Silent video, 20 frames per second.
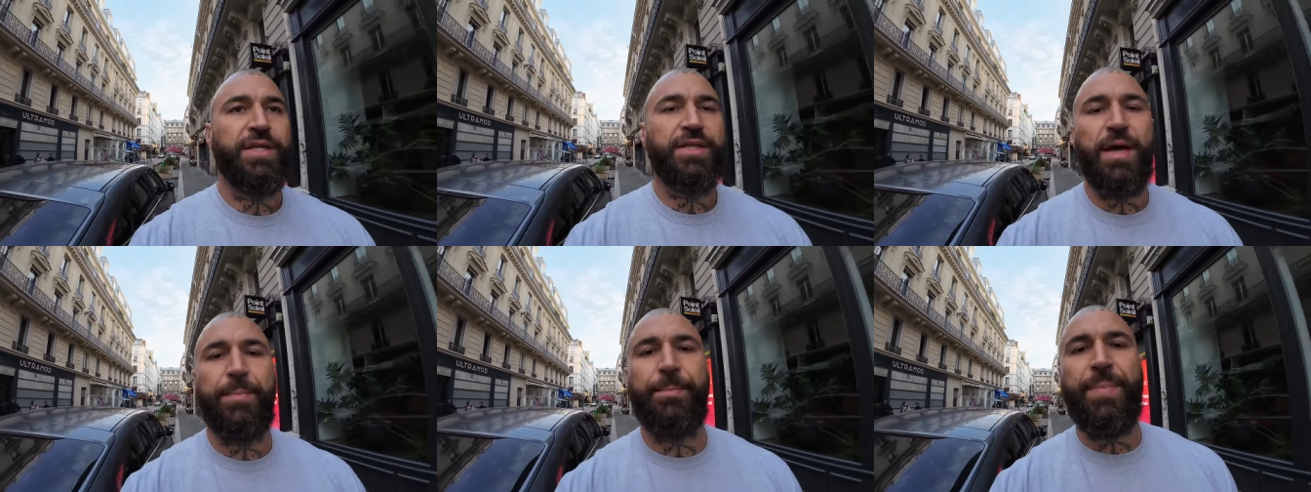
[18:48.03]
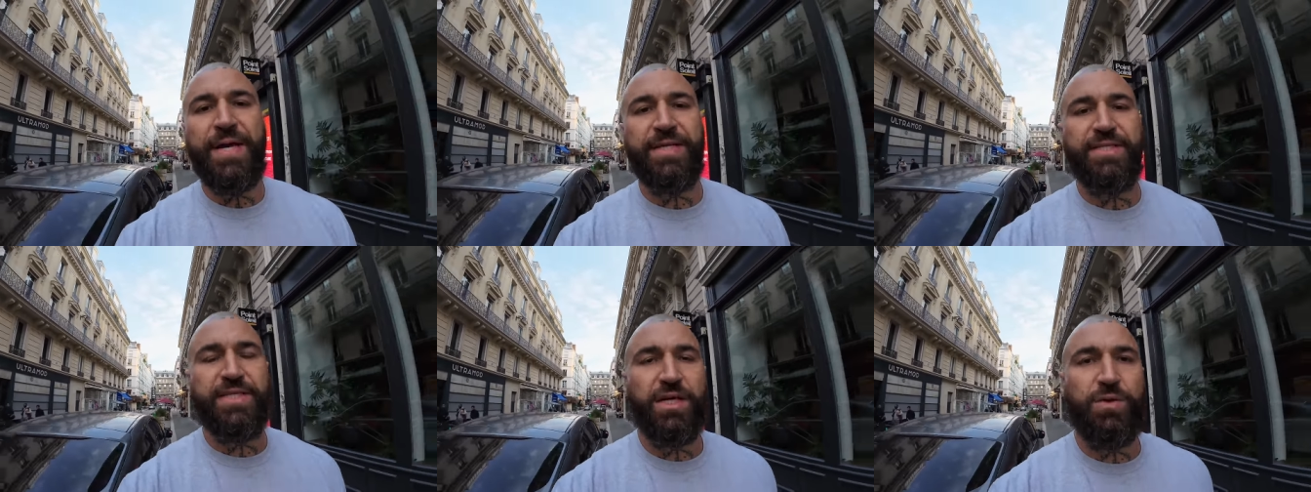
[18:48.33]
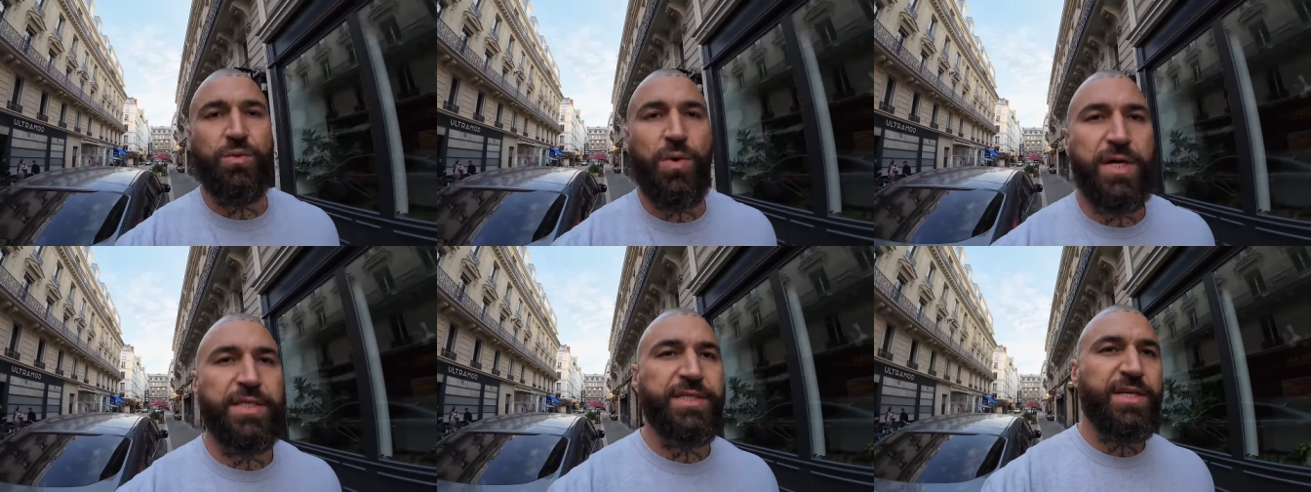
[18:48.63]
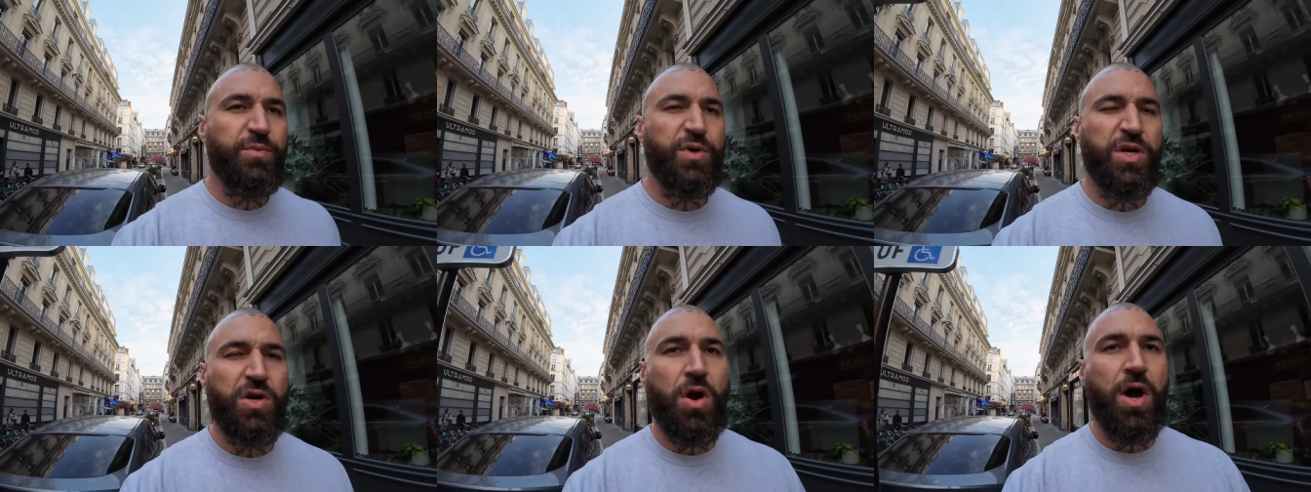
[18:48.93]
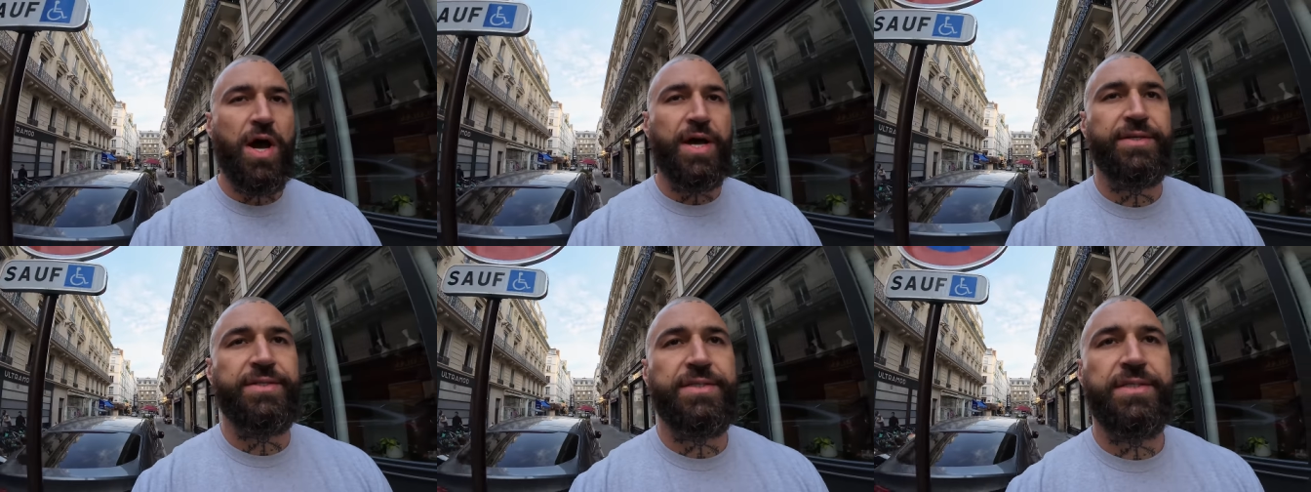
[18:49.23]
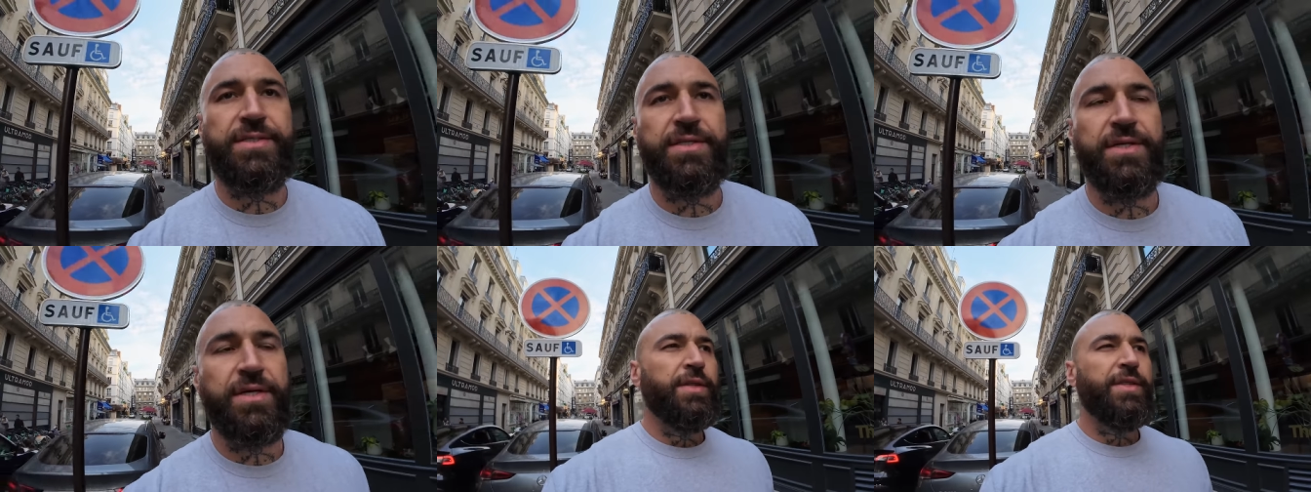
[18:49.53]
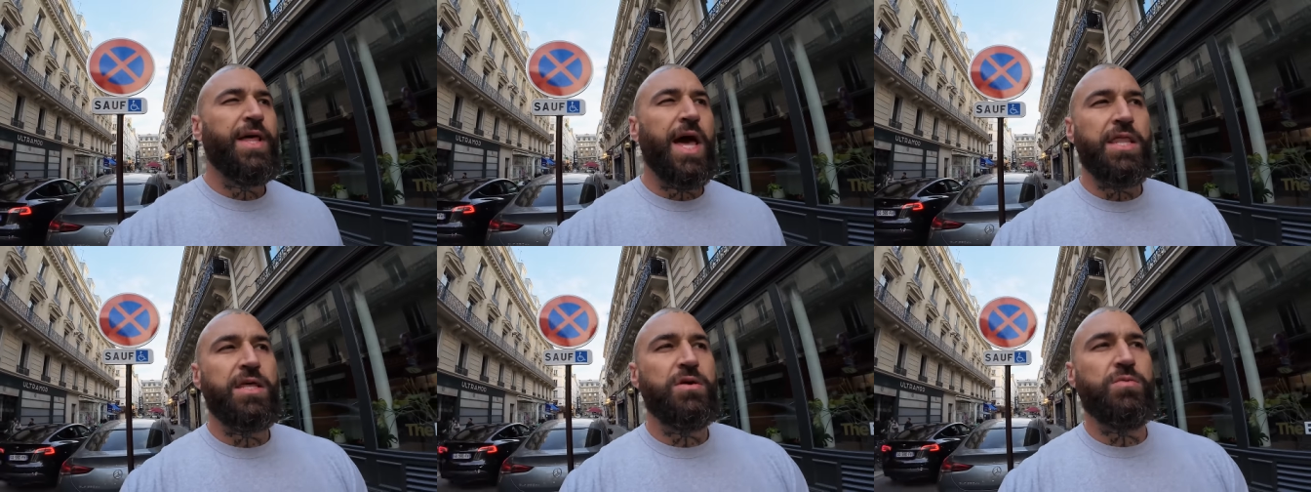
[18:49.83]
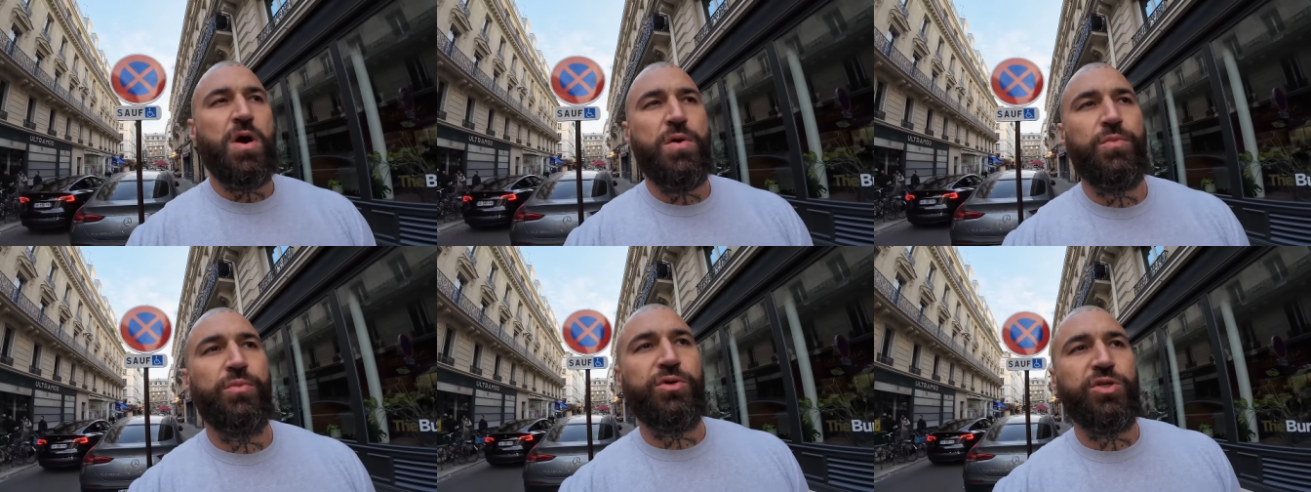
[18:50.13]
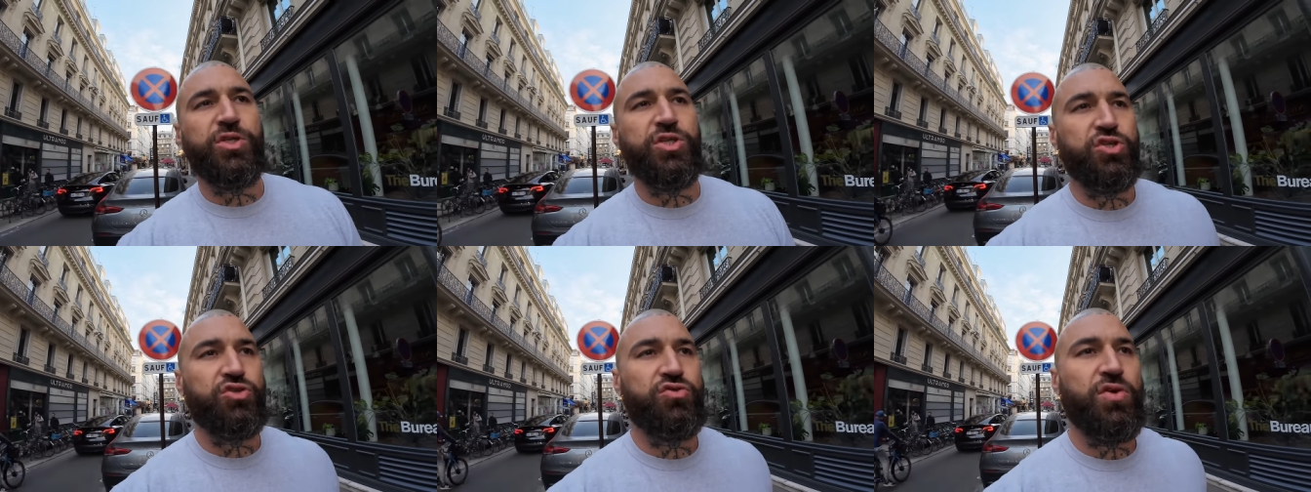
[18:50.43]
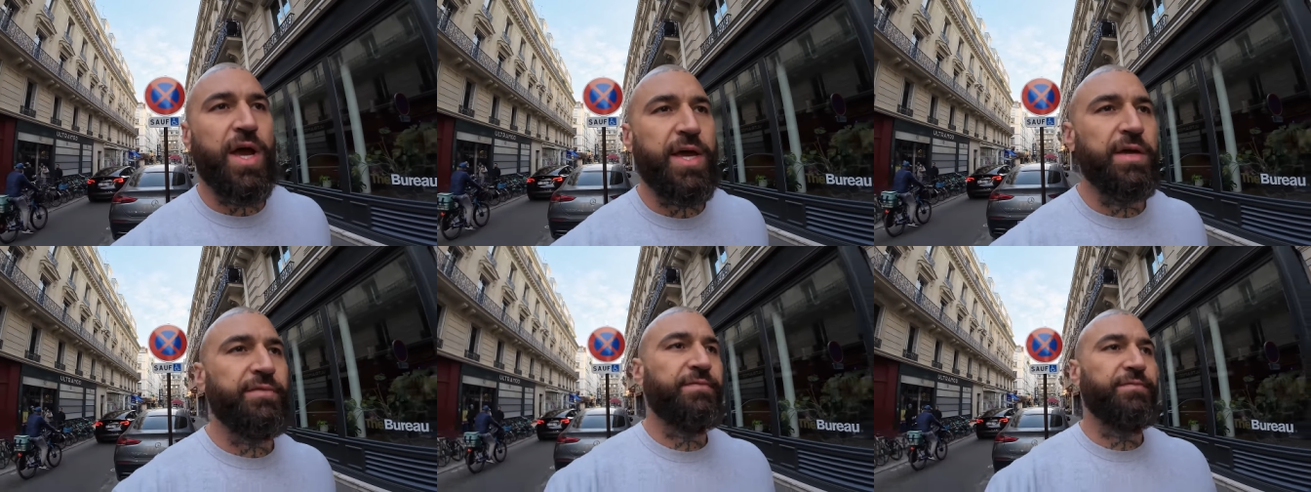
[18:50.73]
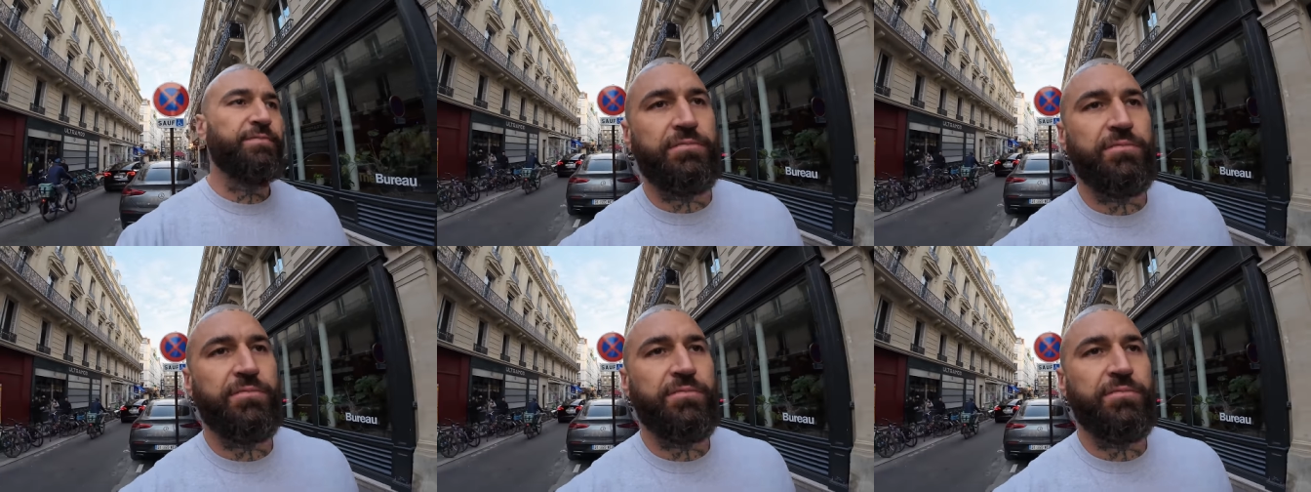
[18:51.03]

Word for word: The basic ones they were nice. The other one was straight